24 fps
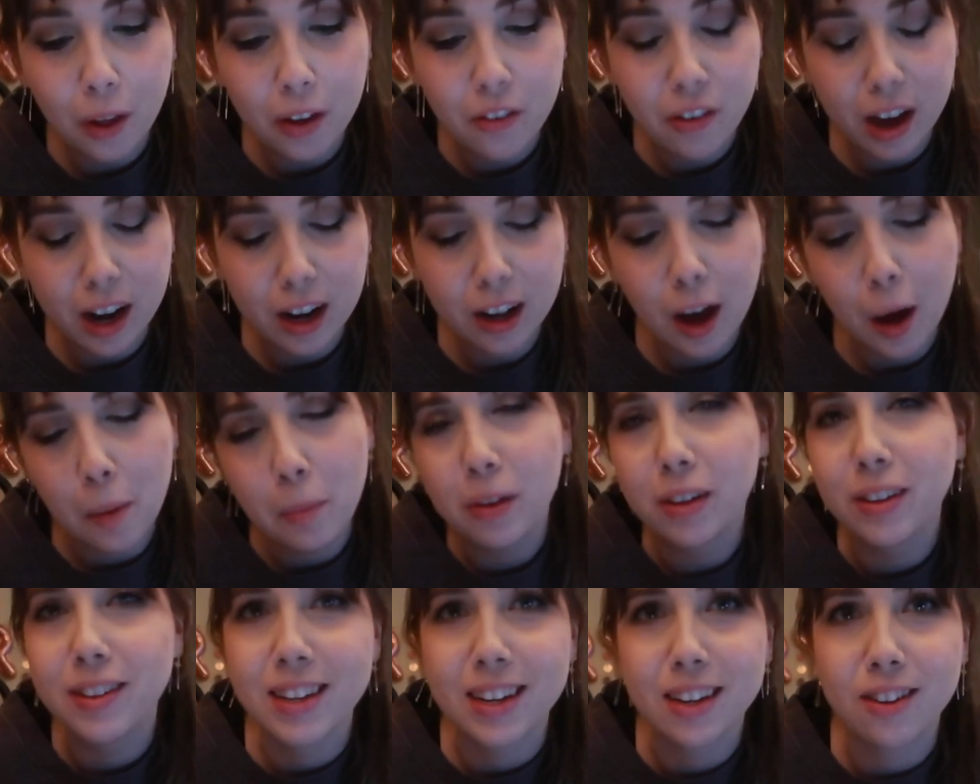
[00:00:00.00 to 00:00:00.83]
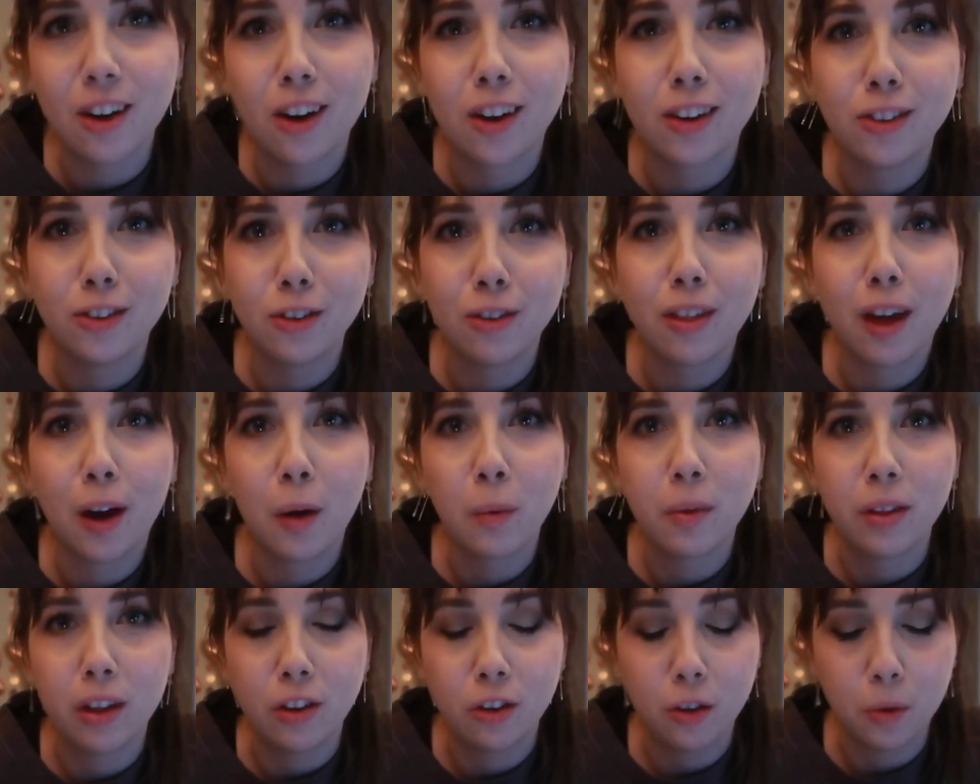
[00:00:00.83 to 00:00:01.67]
I've had a couple of TikToks do that
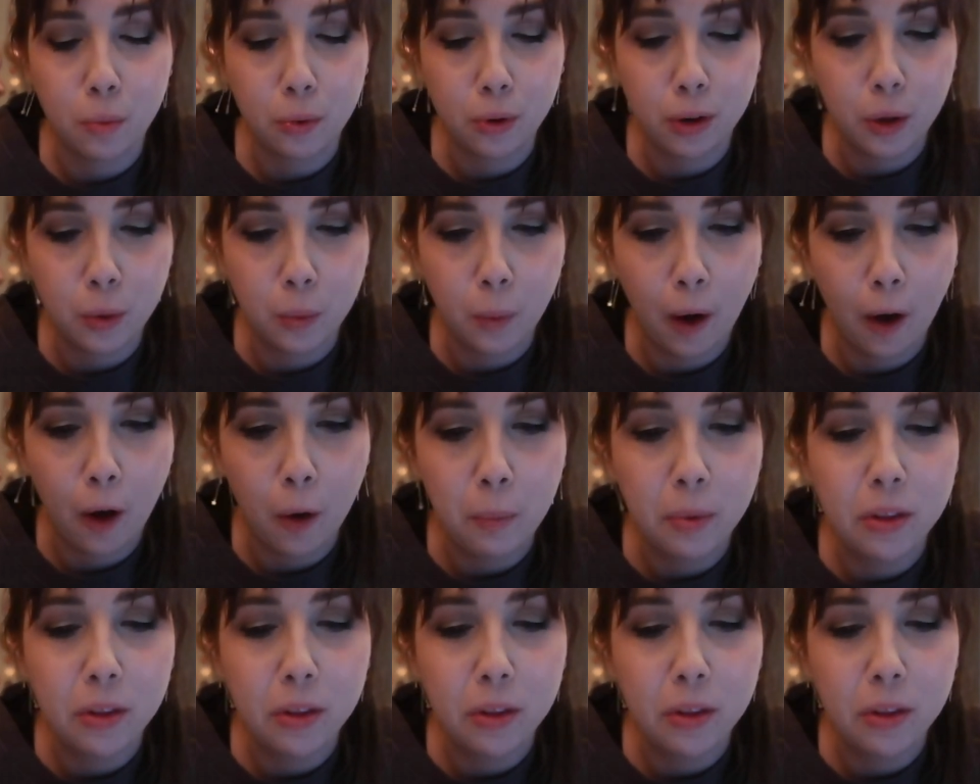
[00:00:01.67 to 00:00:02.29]
where they do pretty well,